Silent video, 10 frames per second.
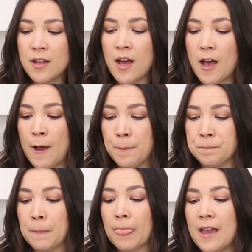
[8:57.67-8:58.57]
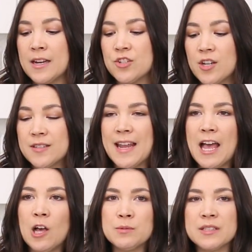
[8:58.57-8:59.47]
and it just
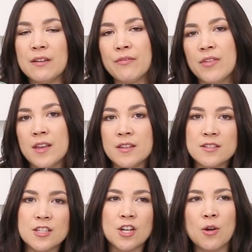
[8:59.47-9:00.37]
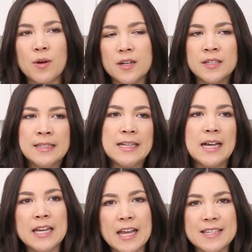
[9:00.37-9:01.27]
helps give things, you know,
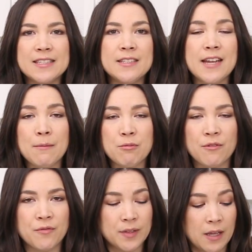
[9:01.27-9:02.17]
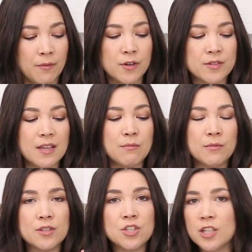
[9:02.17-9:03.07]
a nice depth of flavor. Same
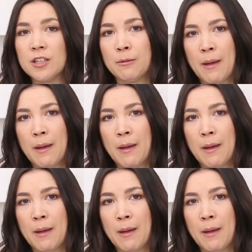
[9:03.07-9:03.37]
with chili